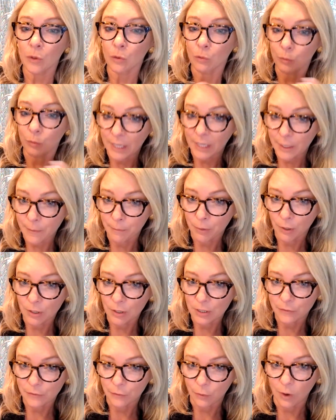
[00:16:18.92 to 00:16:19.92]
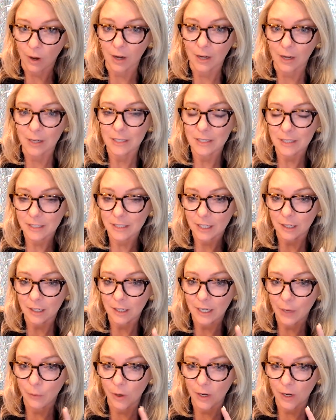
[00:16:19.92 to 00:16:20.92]
reimbursed for.
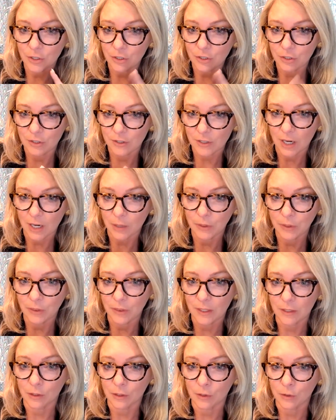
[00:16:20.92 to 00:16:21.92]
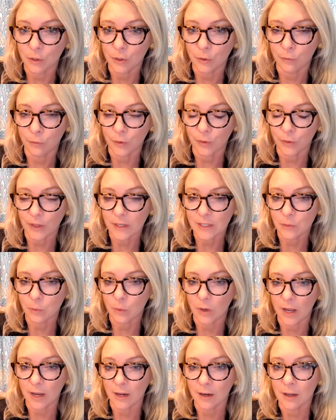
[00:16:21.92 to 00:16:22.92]
Terry, I want to start with you for this
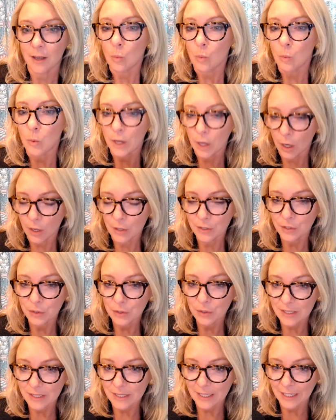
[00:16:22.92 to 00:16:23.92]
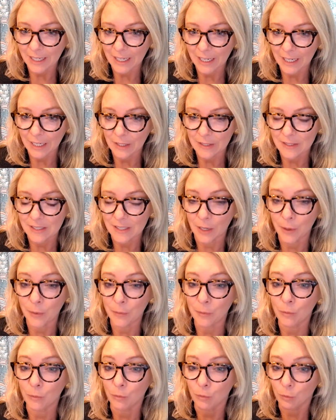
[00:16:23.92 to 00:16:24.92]
one. We also see
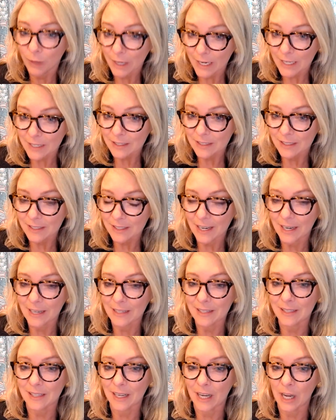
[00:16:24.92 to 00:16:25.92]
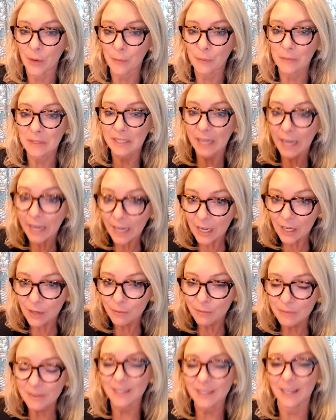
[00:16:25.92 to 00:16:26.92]
some risks and some
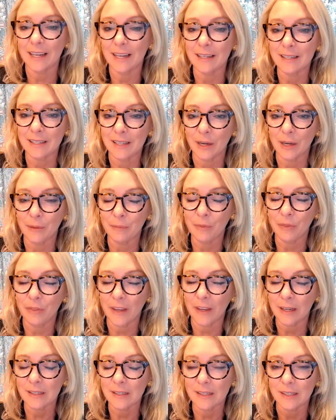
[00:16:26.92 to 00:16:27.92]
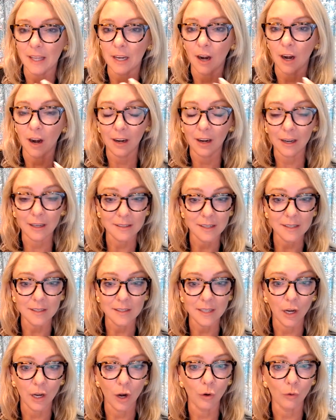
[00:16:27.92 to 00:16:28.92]
scams and some things that are
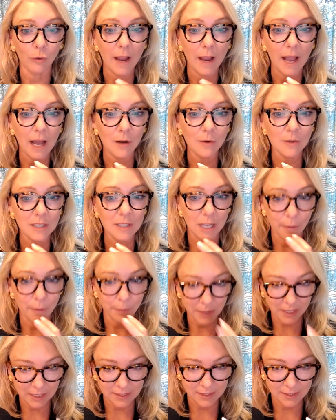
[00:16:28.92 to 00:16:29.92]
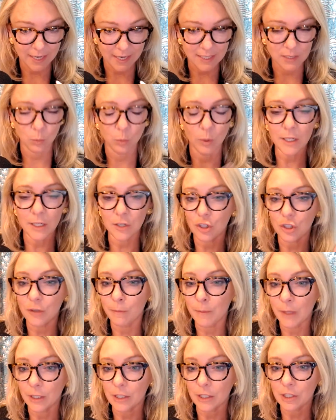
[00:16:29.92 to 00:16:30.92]
existing around a PCS. What should
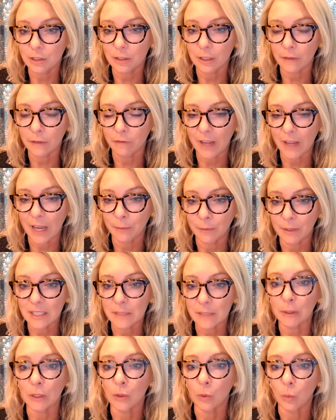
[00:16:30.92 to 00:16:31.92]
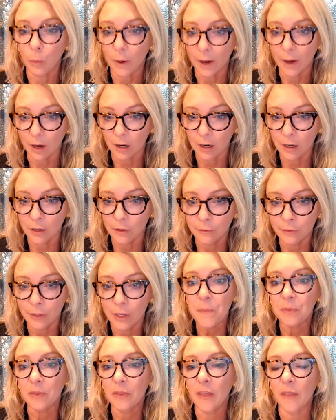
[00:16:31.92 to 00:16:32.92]
military families be aware of
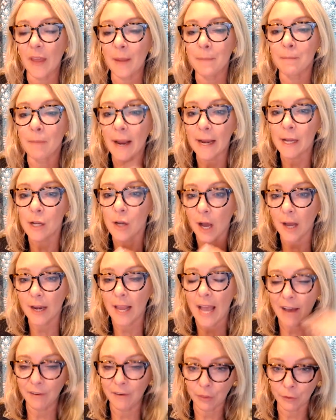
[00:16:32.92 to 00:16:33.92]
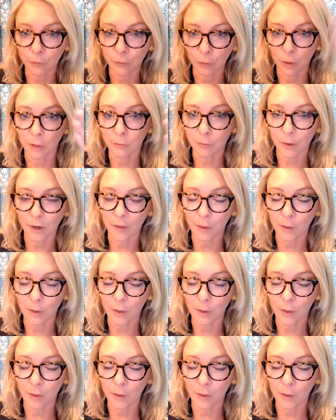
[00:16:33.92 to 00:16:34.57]
that they might not have at the forefront of their